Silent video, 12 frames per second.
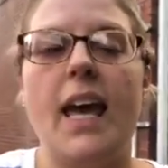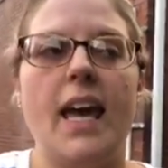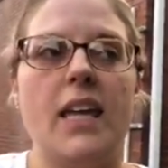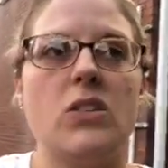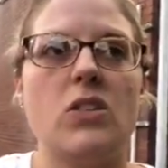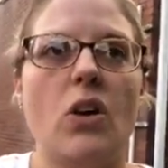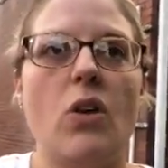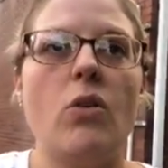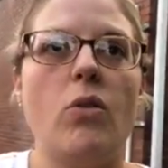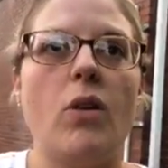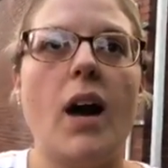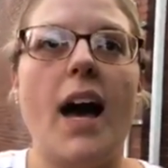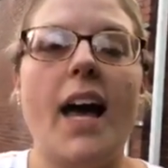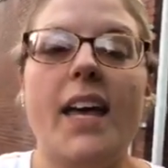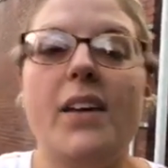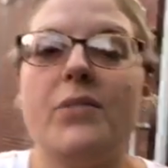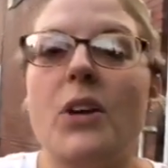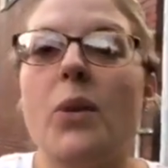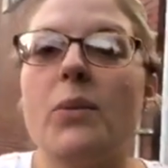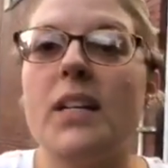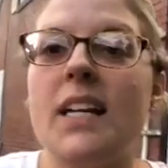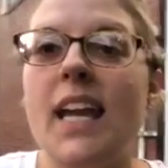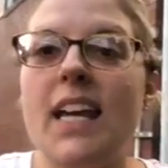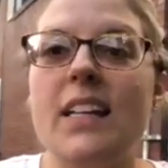And so I have not
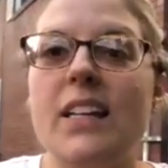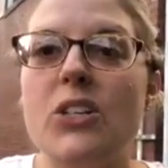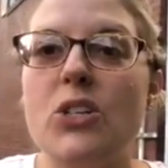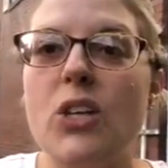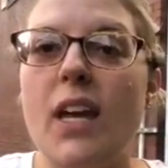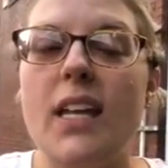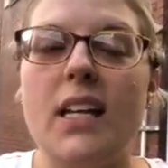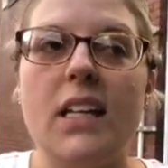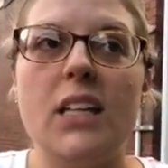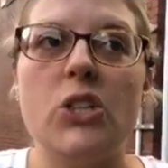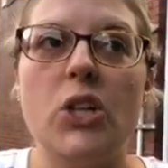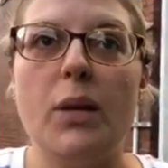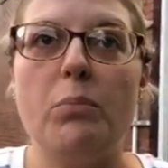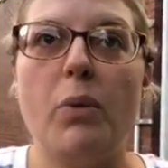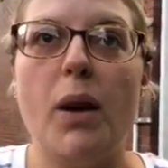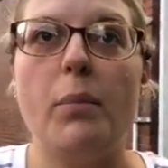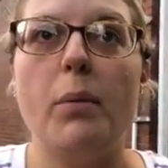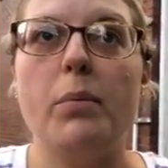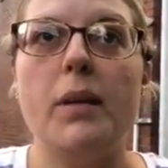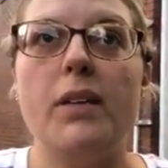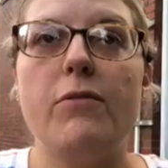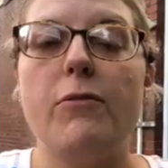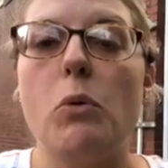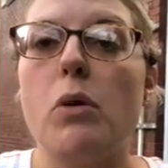ridden English in legit
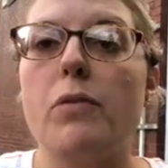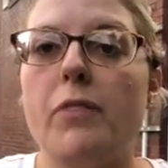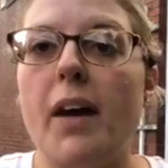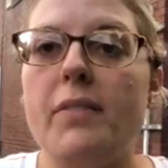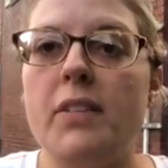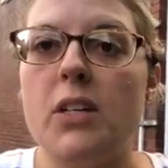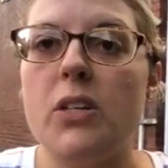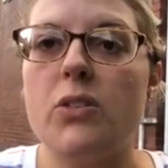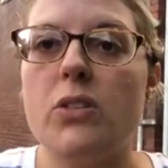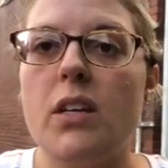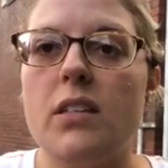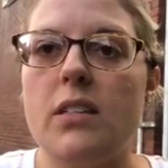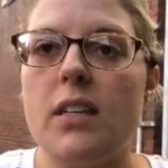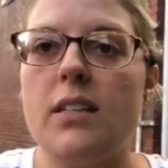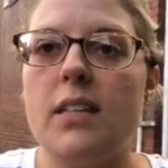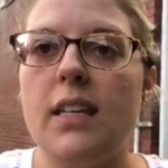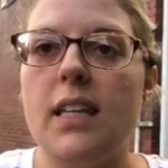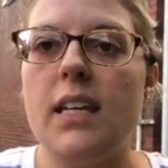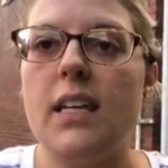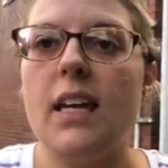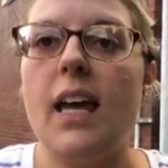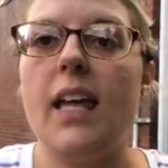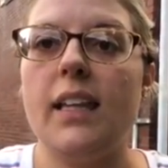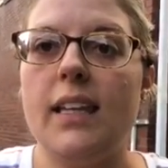probably 4 or 5 years consistently,
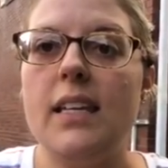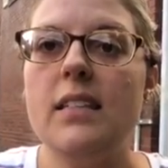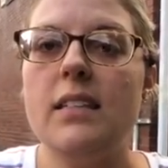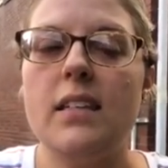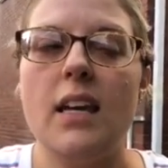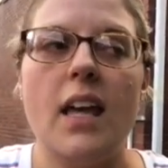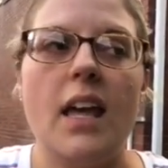at least.